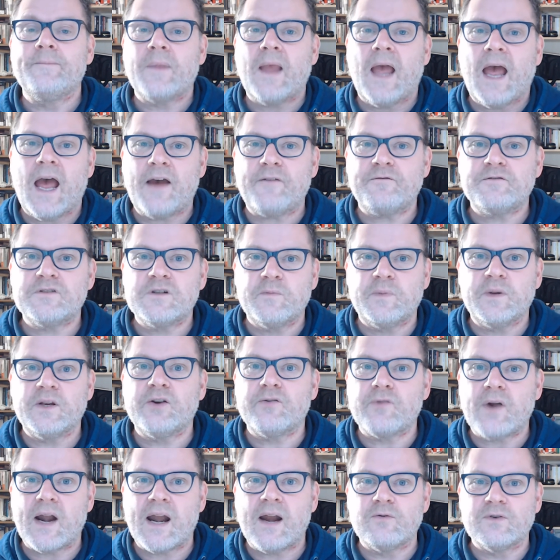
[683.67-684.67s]
have to be
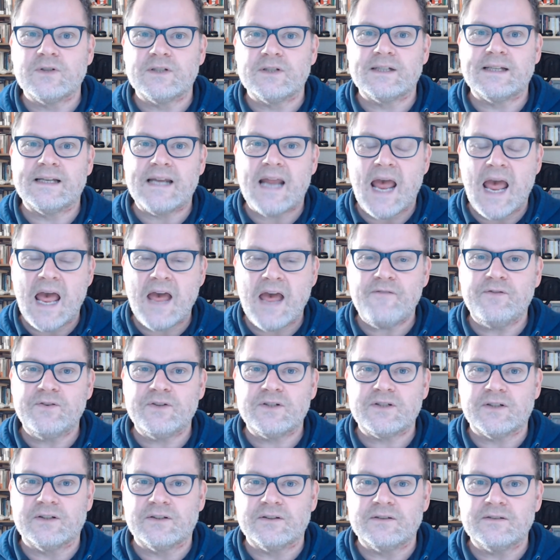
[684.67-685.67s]
grounded in
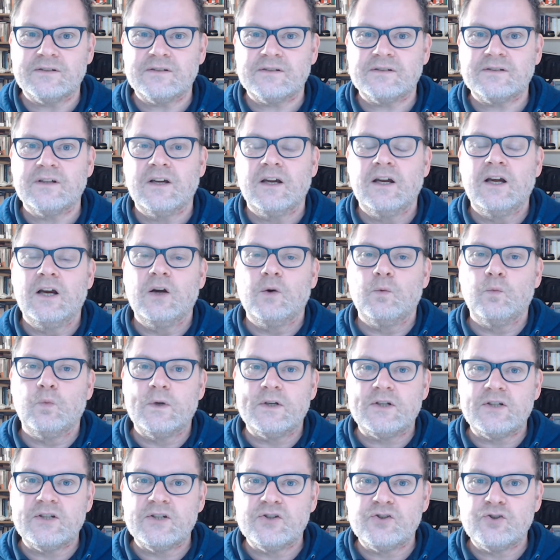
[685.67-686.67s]
evidence
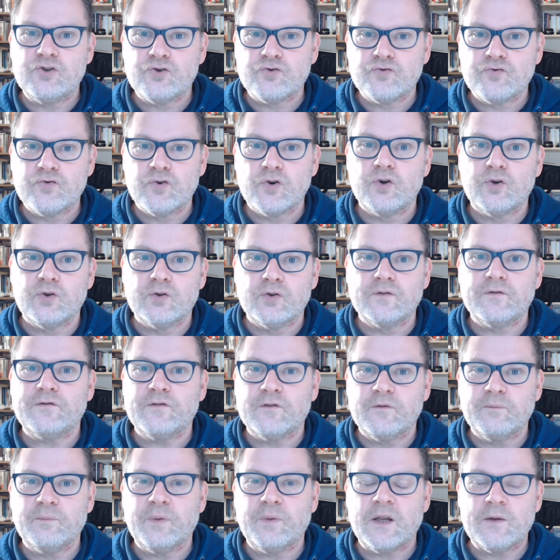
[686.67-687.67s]
which is drawn
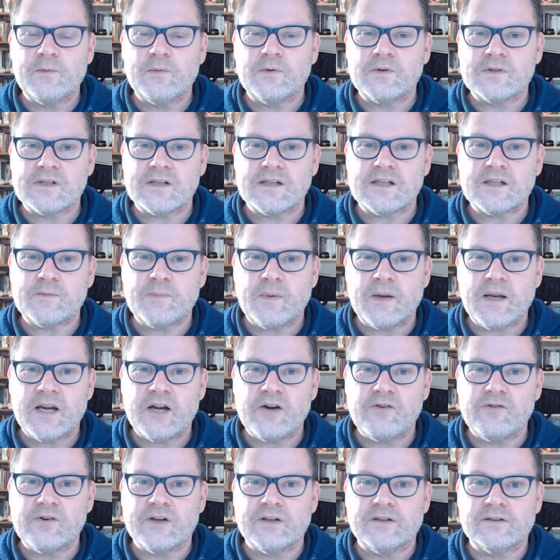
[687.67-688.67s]
from people's
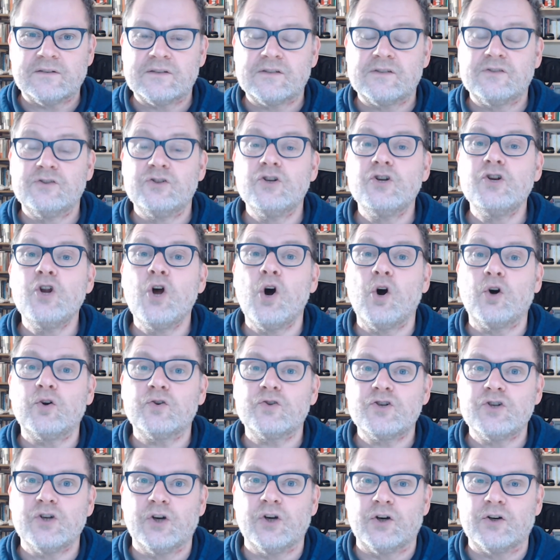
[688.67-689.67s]
experience, not
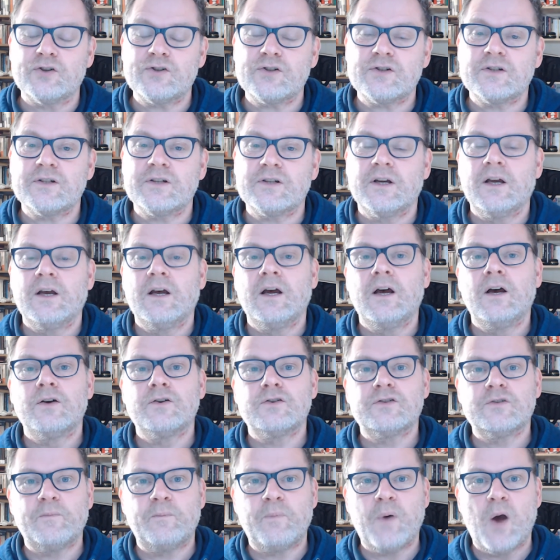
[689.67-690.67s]
just
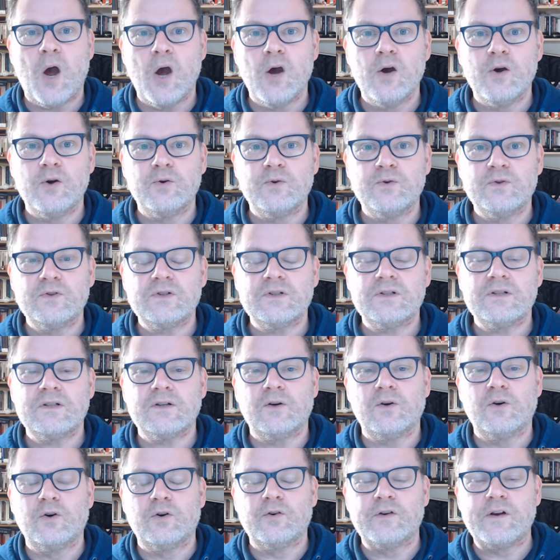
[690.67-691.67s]
supposed
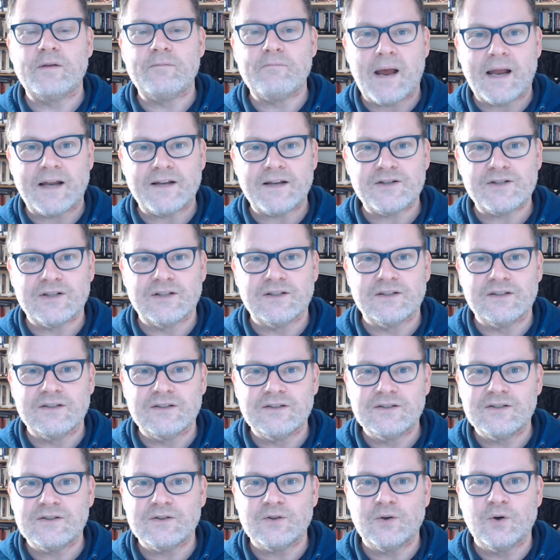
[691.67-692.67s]
or
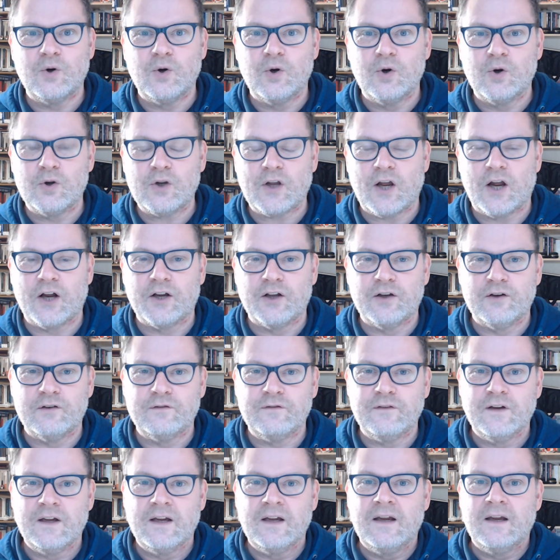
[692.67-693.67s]
imagined or kind
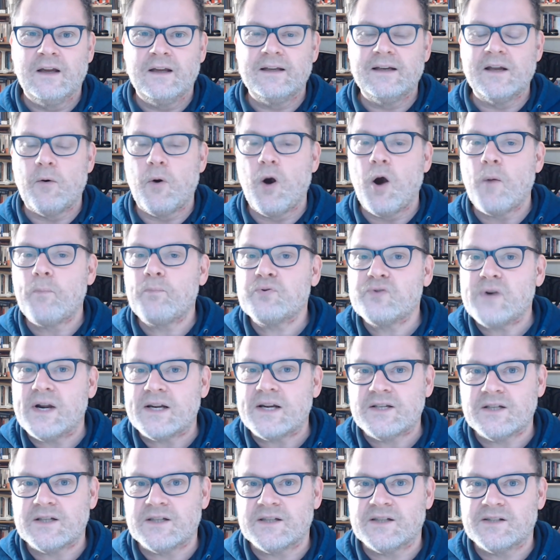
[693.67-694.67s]
of, our
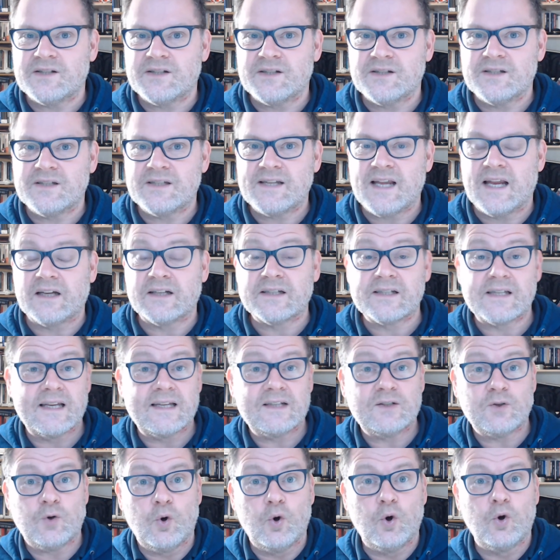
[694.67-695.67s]
prejudices tell us
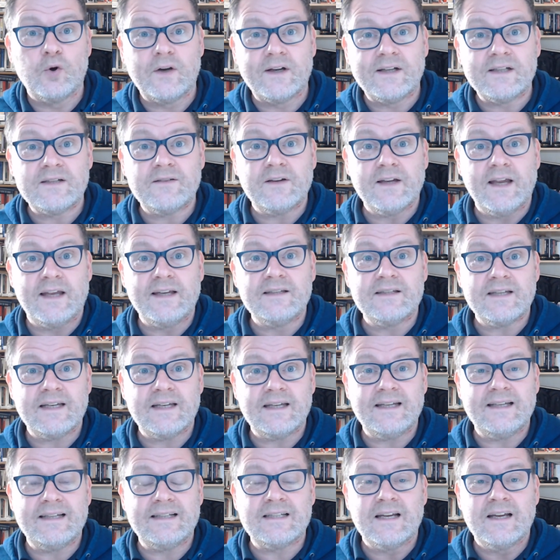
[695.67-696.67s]
this, or
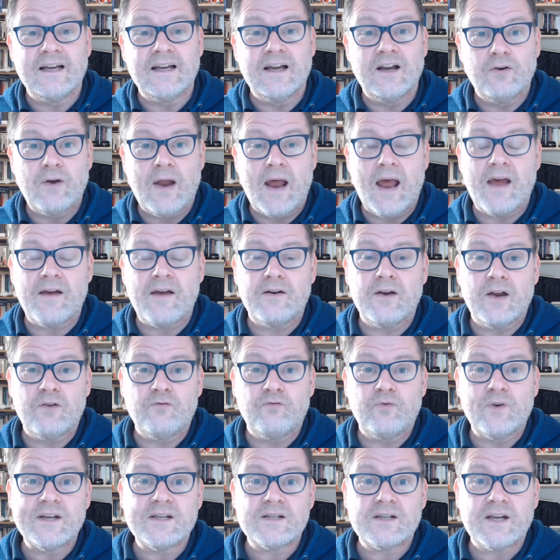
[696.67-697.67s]
indeed a
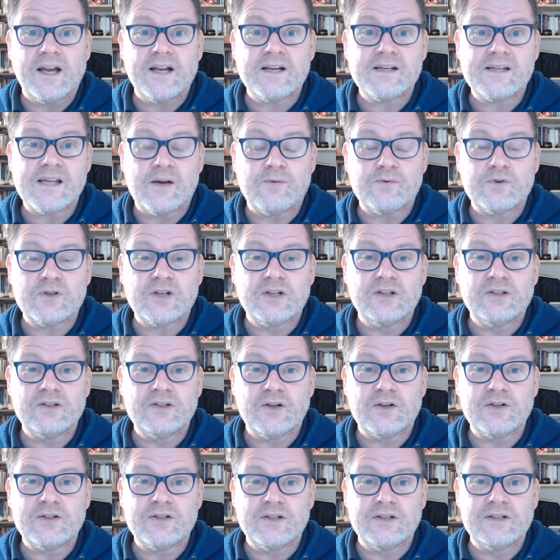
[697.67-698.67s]
research that was
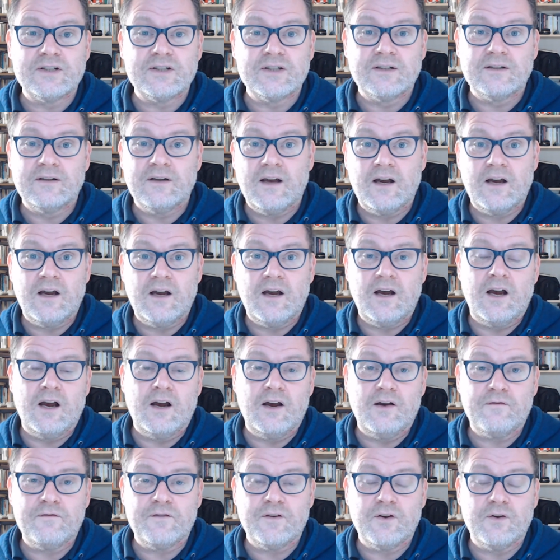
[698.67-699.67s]
conducted
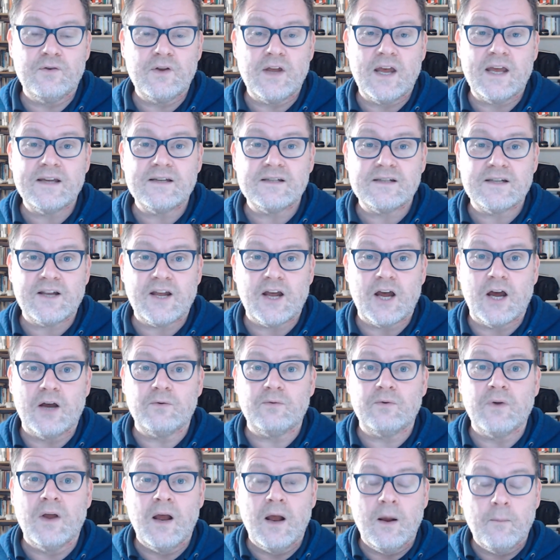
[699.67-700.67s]
a few years
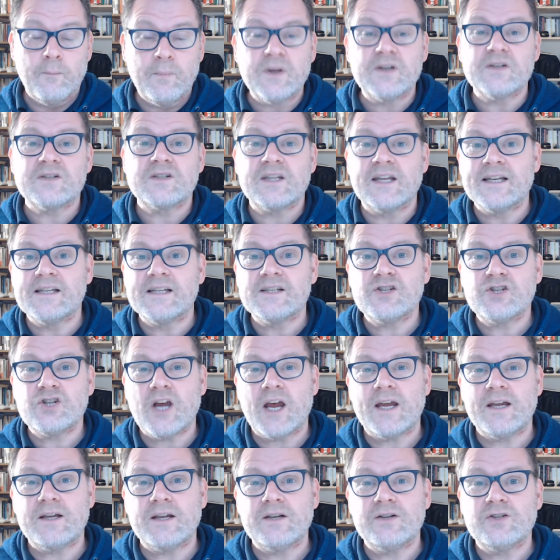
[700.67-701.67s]
ago, because things
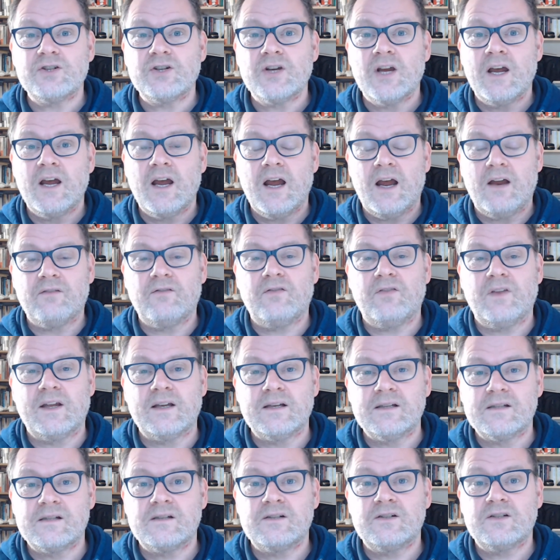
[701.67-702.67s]
change and
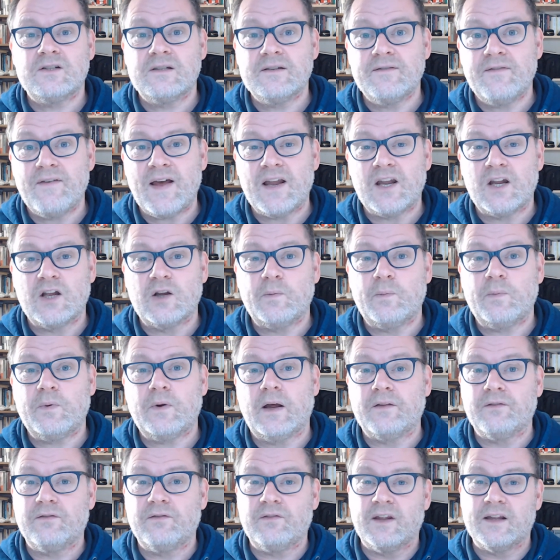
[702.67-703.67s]
things develop
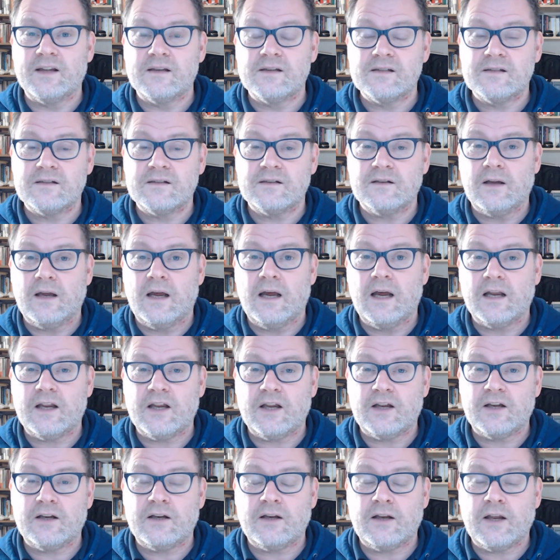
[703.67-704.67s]
and things
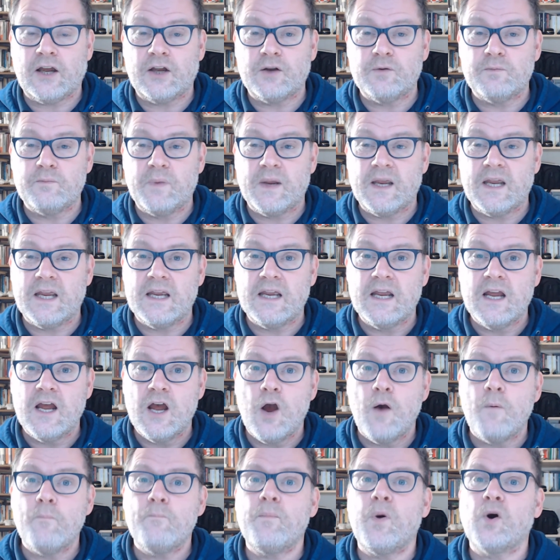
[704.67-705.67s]
can be
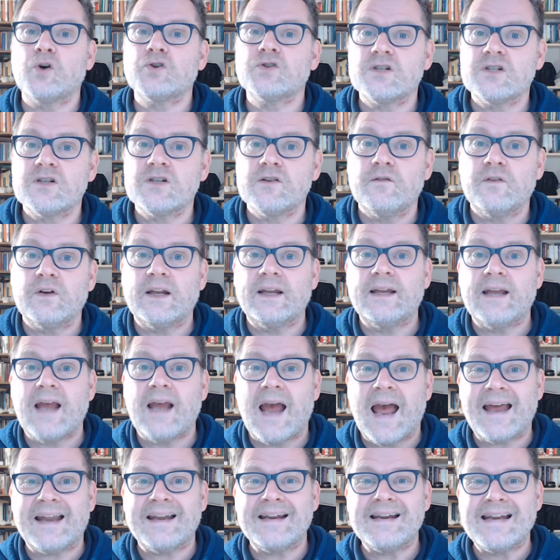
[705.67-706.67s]
positively
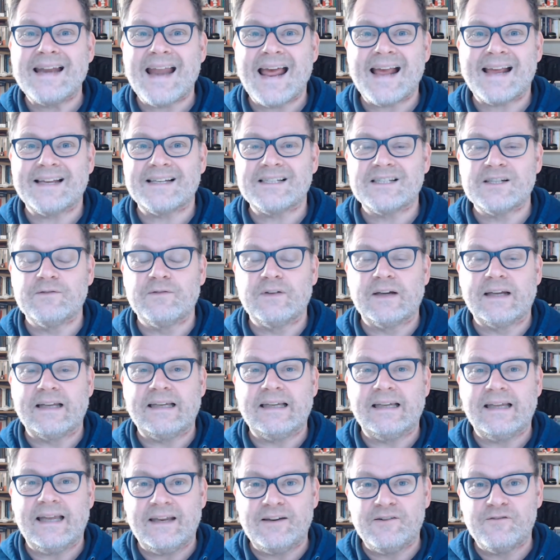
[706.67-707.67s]
and
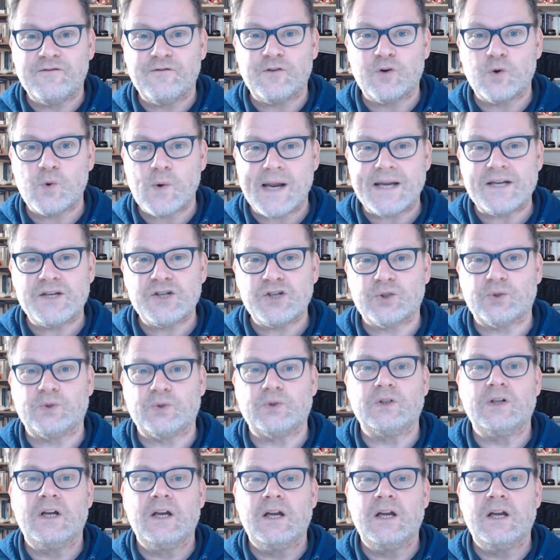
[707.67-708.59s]
negatively influential,